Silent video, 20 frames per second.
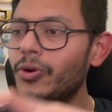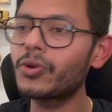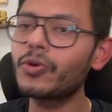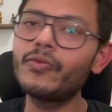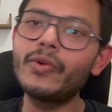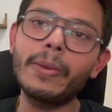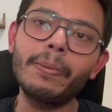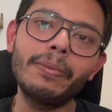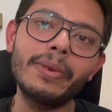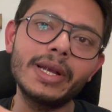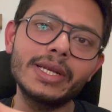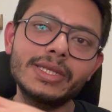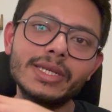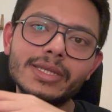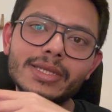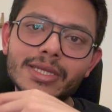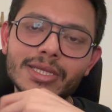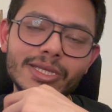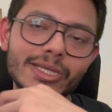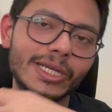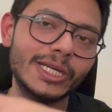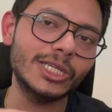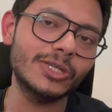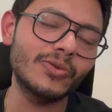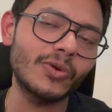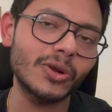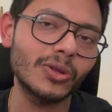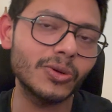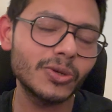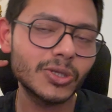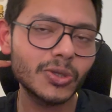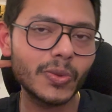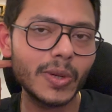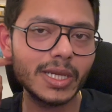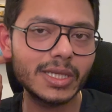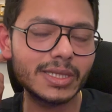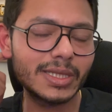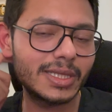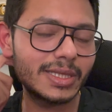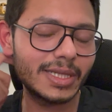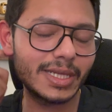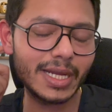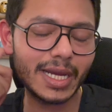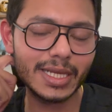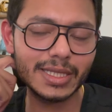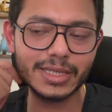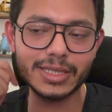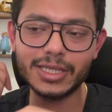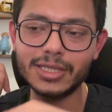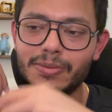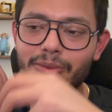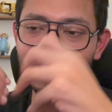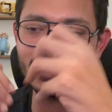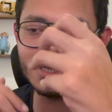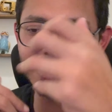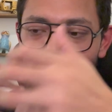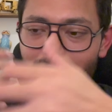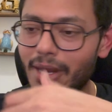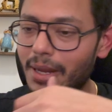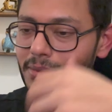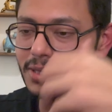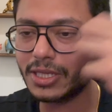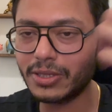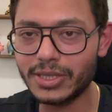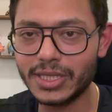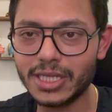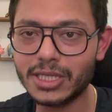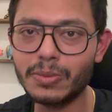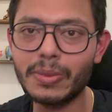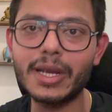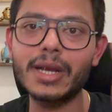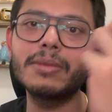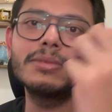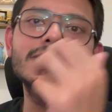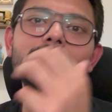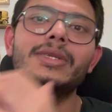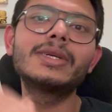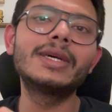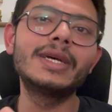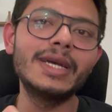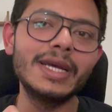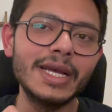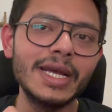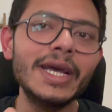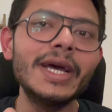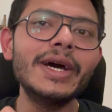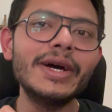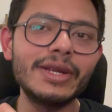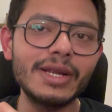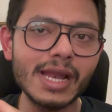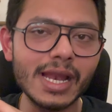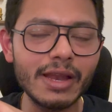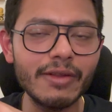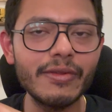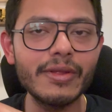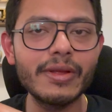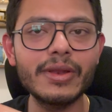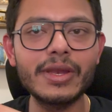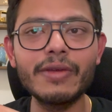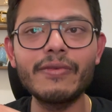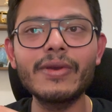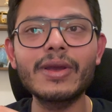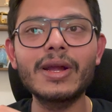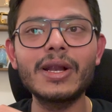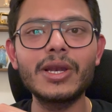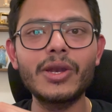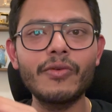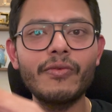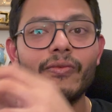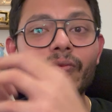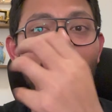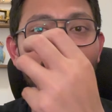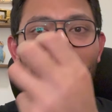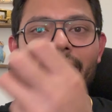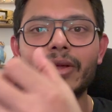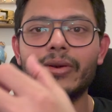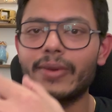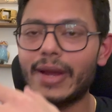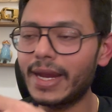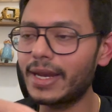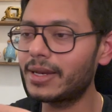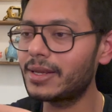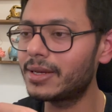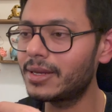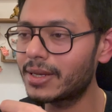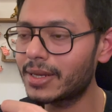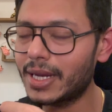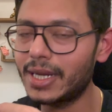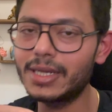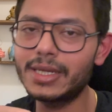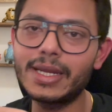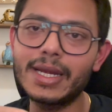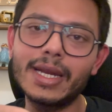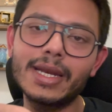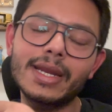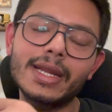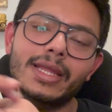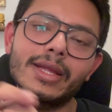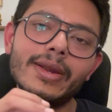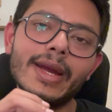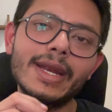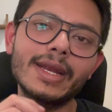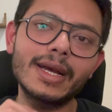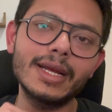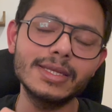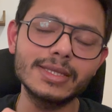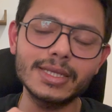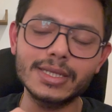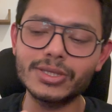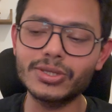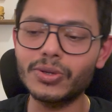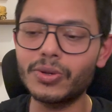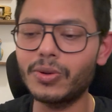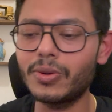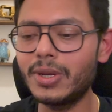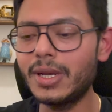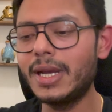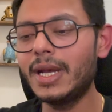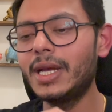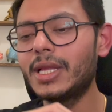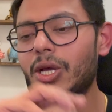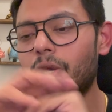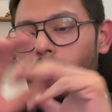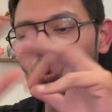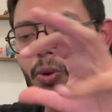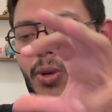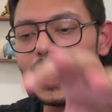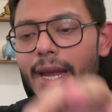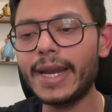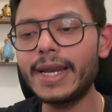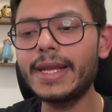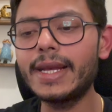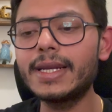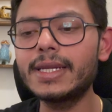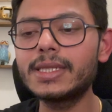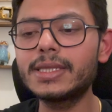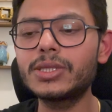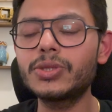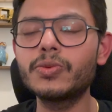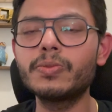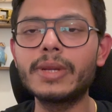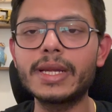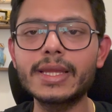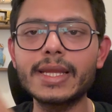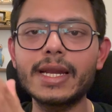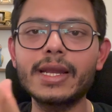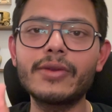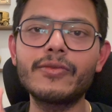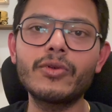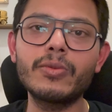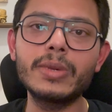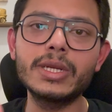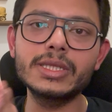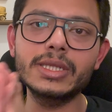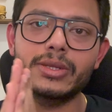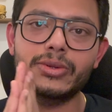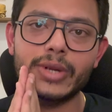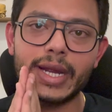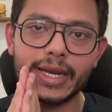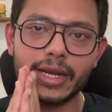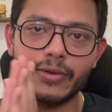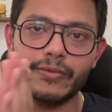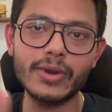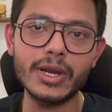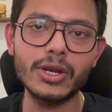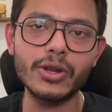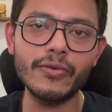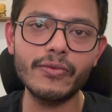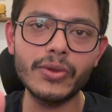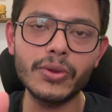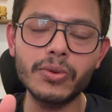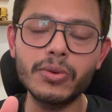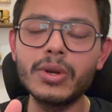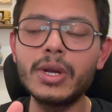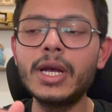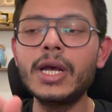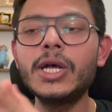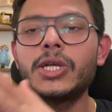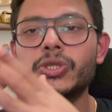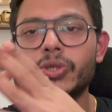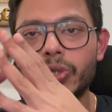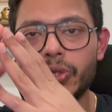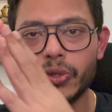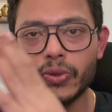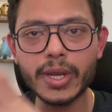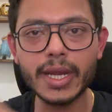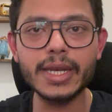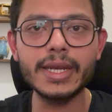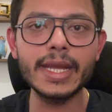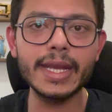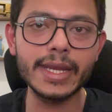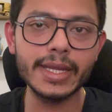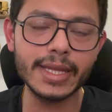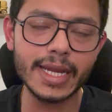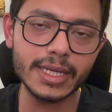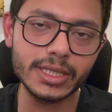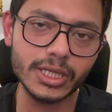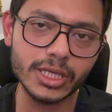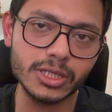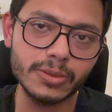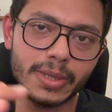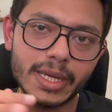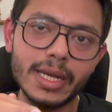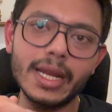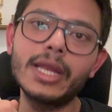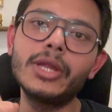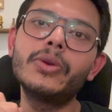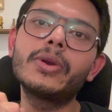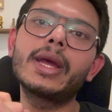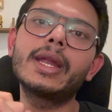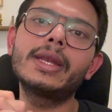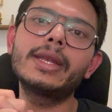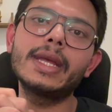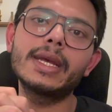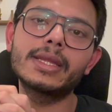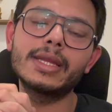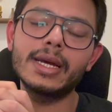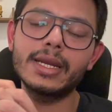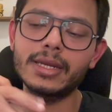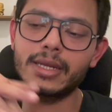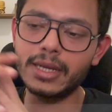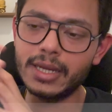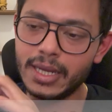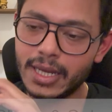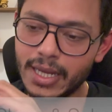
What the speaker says: to web pages and search for those questions and answers, but sometimes it just becomes really difficult to find the right content and the right answer. So the whole idea is to bring that information right in front of you, so you can take that judgment and you can take that